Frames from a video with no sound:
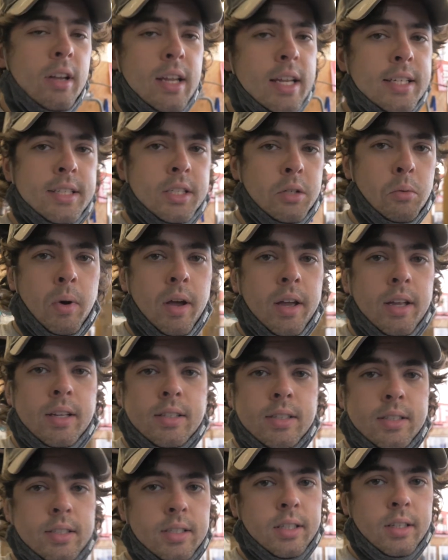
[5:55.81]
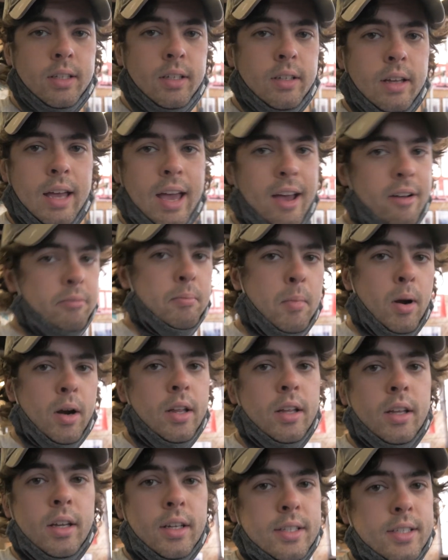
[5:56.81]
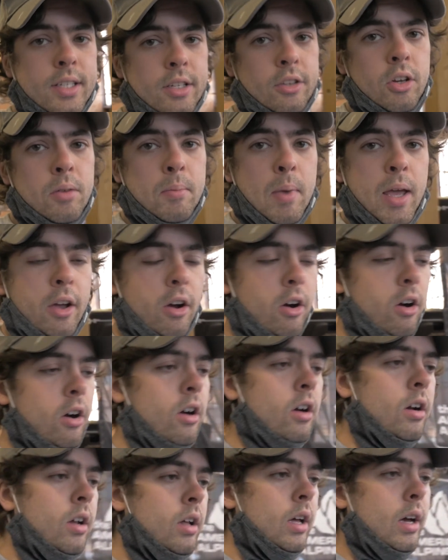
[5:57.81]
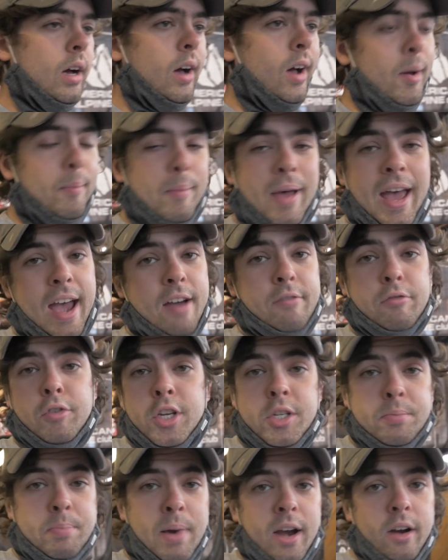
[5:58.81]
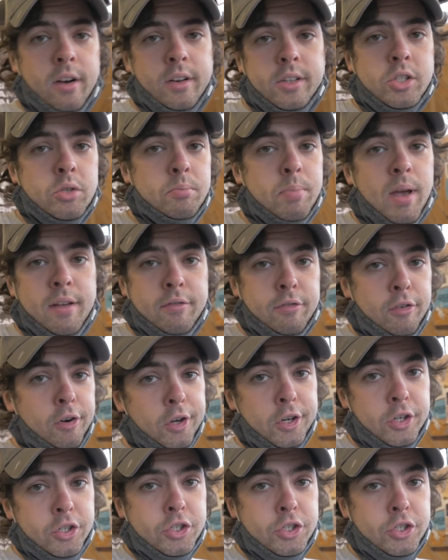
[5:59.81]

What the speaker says: easy ways to have money and continue to make art. Have rich parents who pay for all your